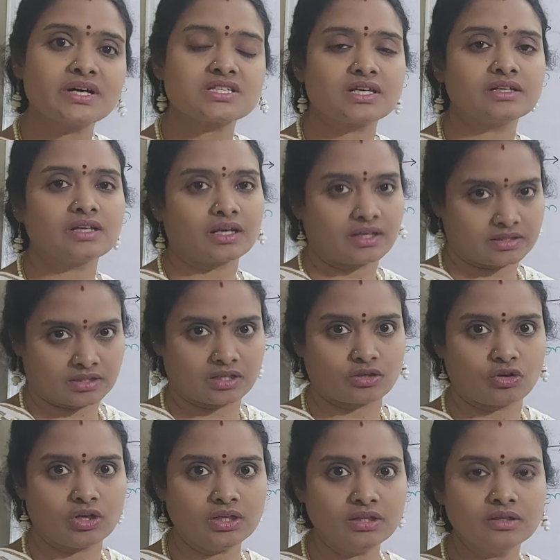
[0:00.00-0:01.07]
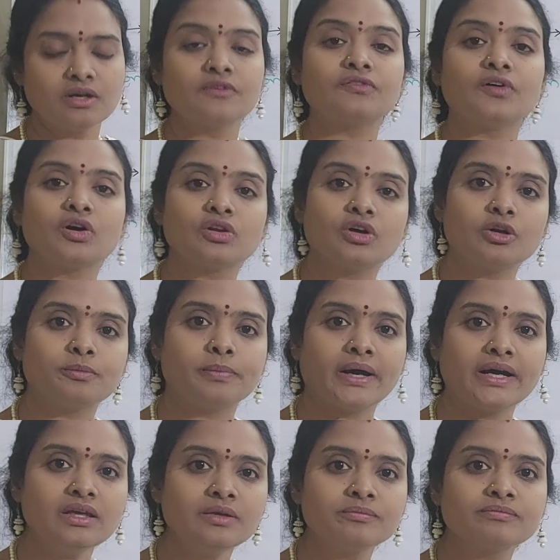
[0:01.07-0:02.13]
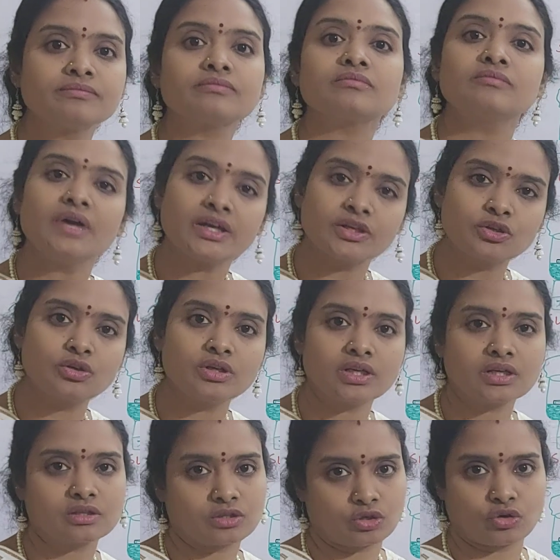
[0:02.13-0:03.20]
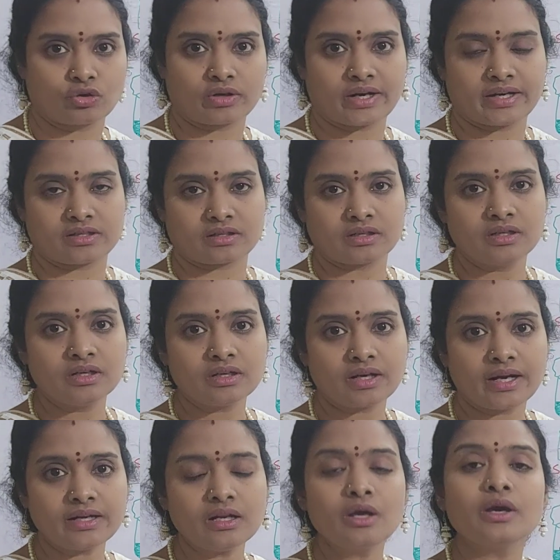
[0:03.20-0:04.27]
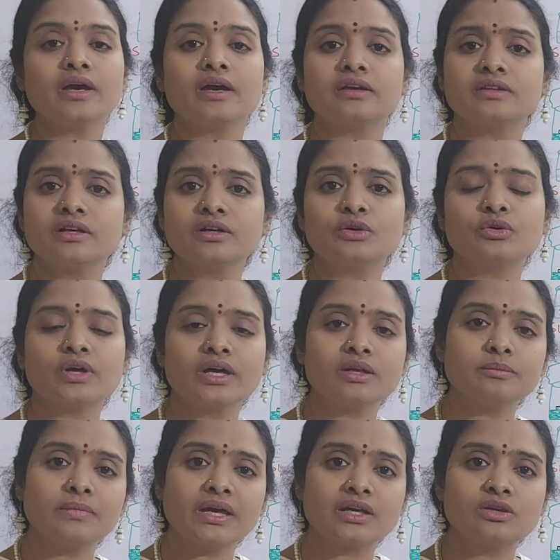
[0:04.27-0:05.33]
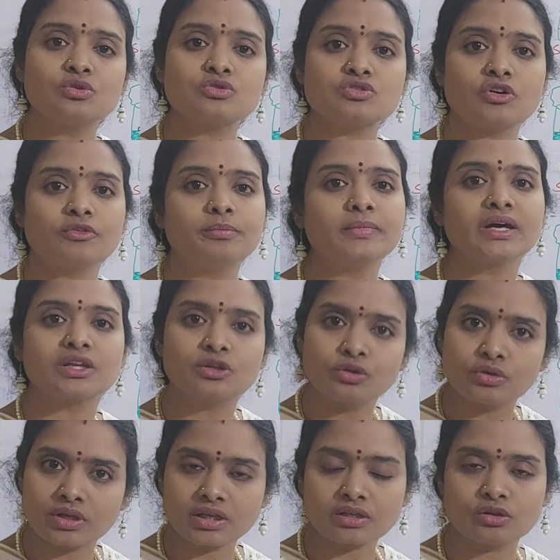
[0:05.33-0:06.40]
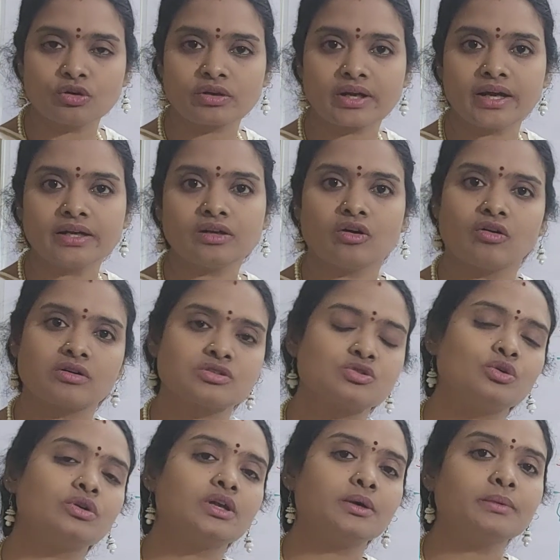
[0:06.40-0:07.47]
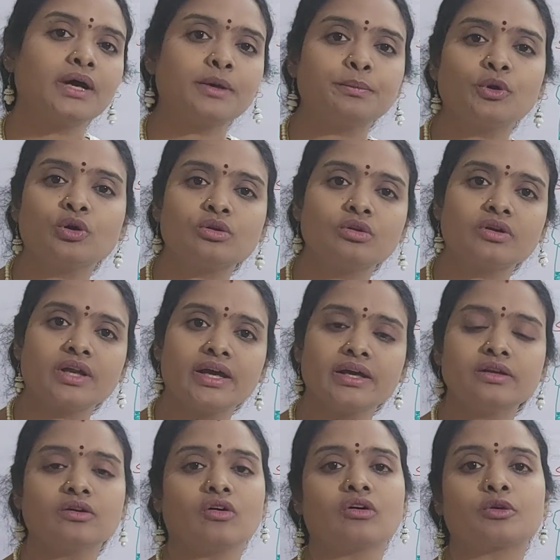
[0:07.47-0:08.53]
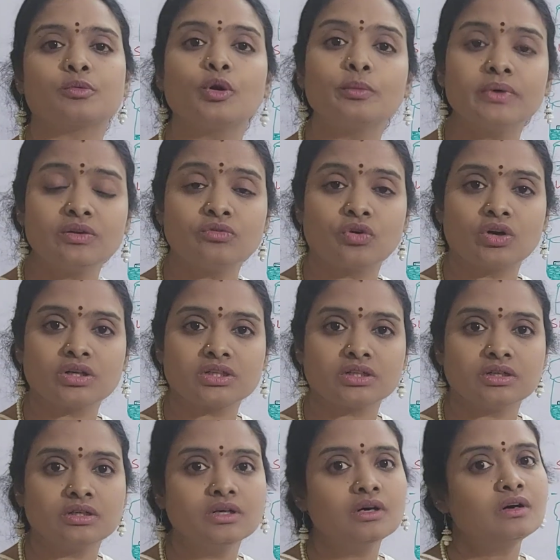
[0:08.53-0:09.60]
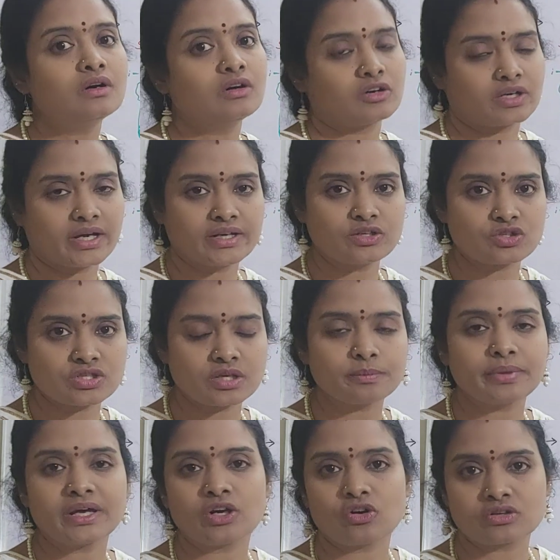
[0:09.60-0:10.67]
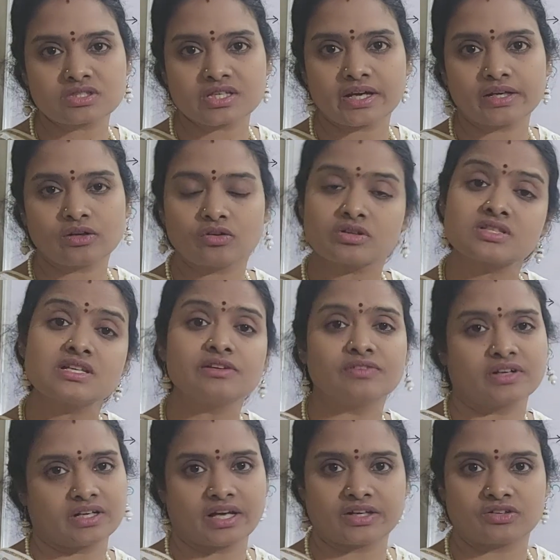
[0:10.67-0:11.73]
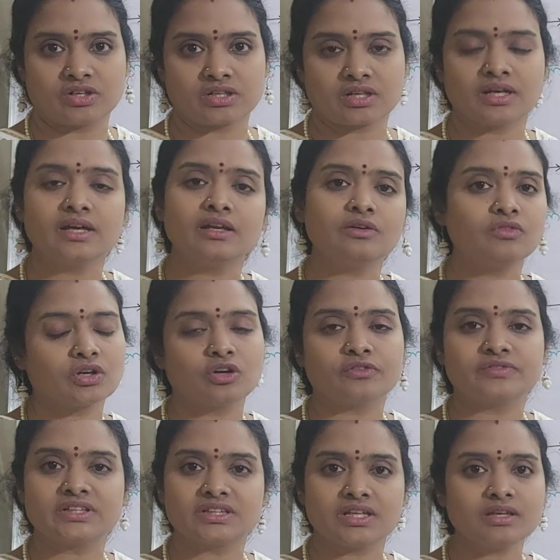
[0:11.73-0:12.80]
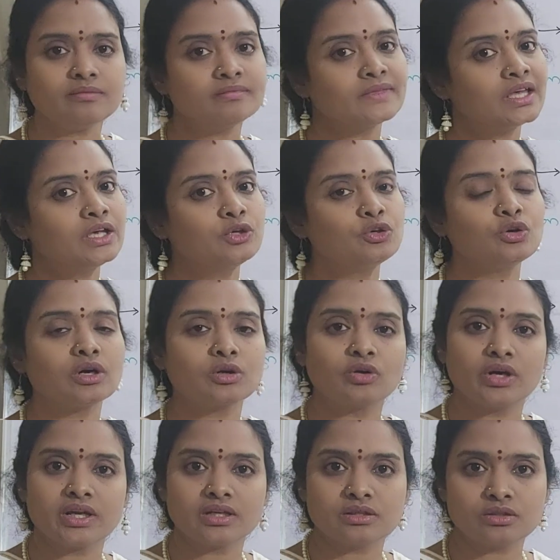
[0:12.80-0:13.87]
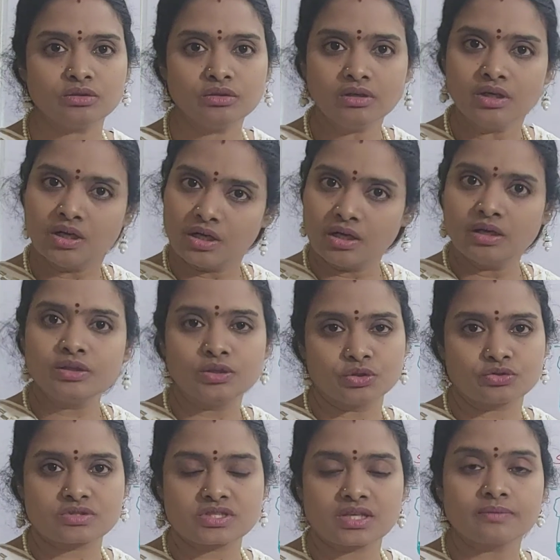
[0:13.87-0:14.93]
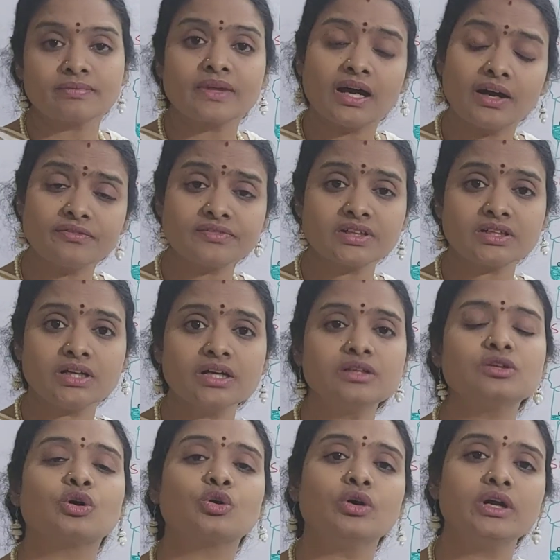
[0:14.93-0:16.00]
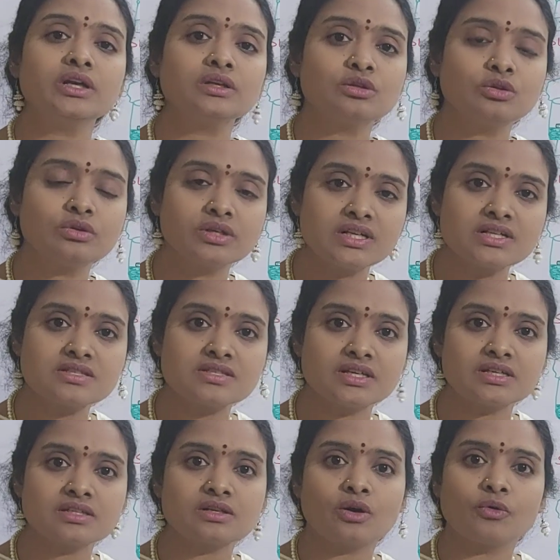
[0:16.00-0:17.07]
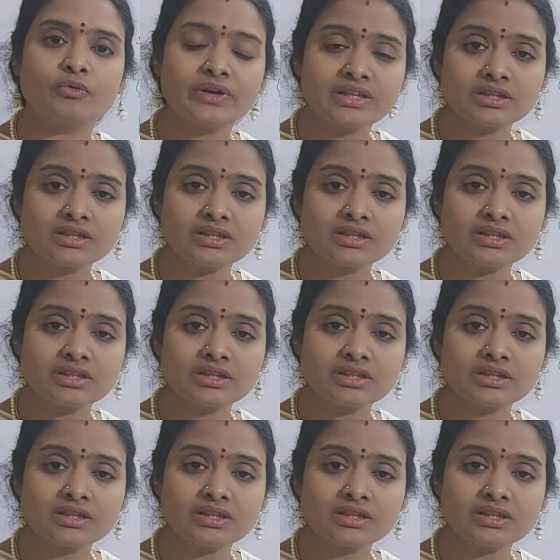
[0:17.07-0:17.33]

ethanol followed by mercury chloride, right? Either you can make use of mercury chloride or sodium hypochlorite or bromine water or hydrogen peroxide or silver nitrate. Any one of the thing you are going to use. After that you are going to rinse it with